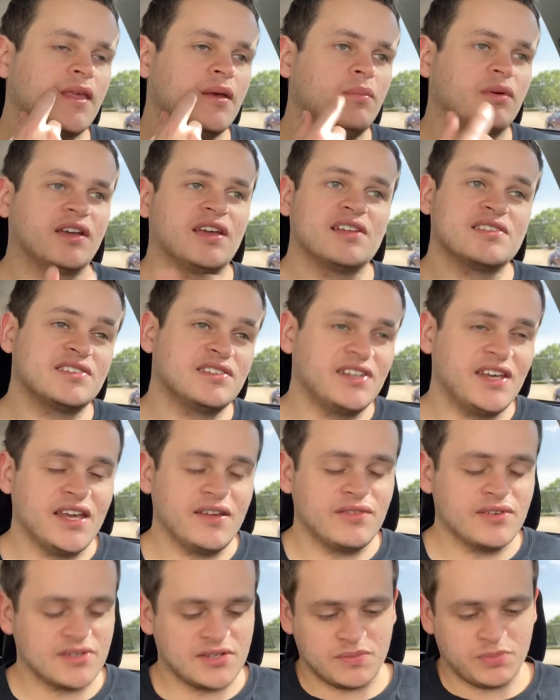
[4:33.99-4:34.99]
Mackenzie
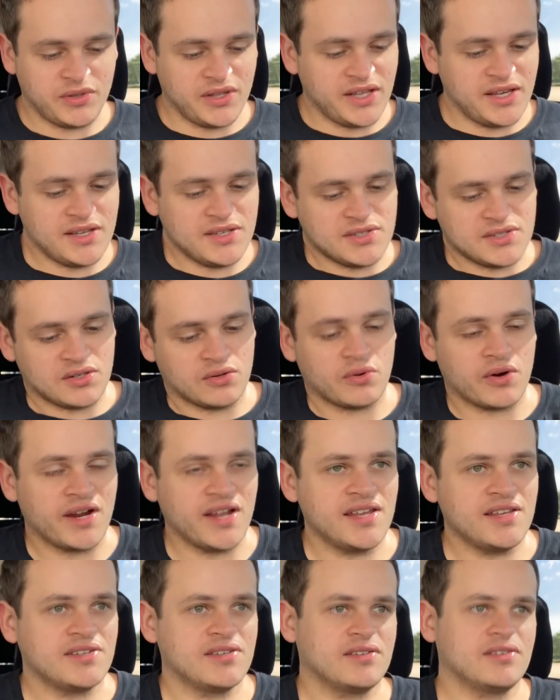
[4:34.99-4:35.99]
Davis plays
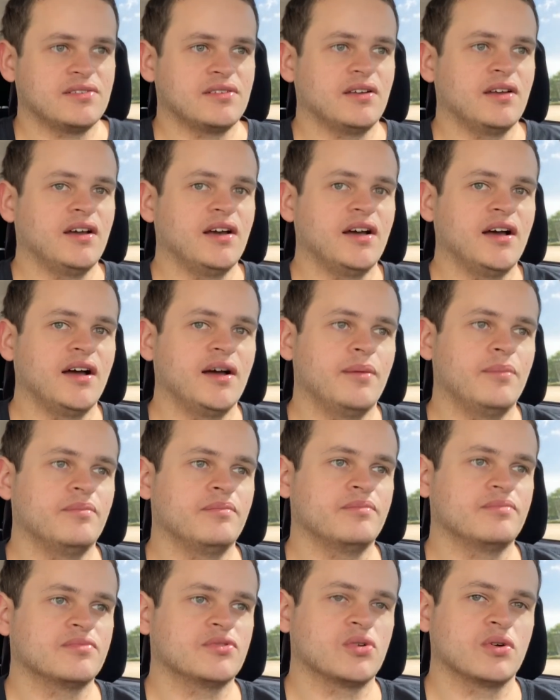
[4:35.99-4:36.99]
Grace,
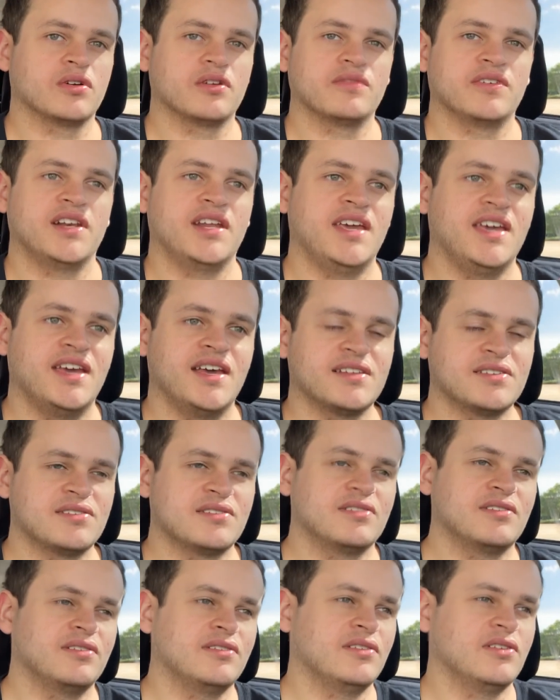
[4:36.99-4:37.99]
sort of
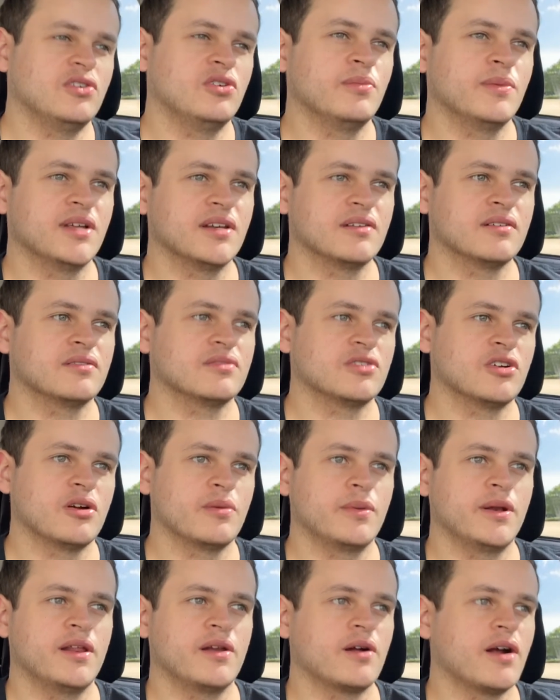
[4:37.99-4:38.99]
enhanced human
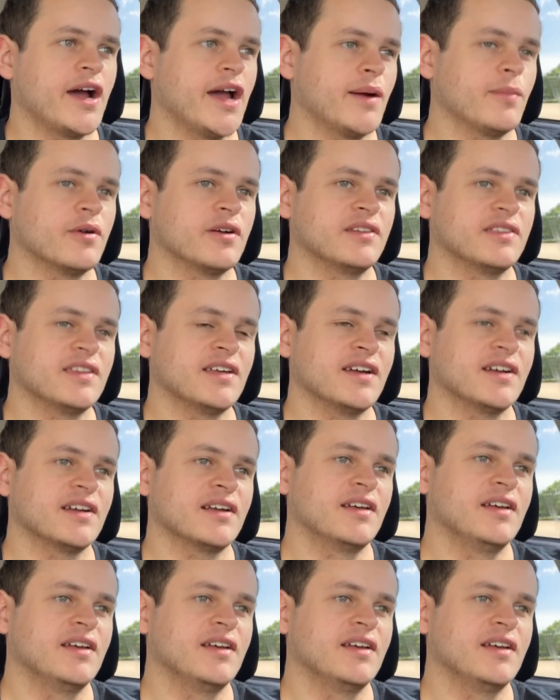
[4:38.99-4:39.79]
Terminator hybrid thing.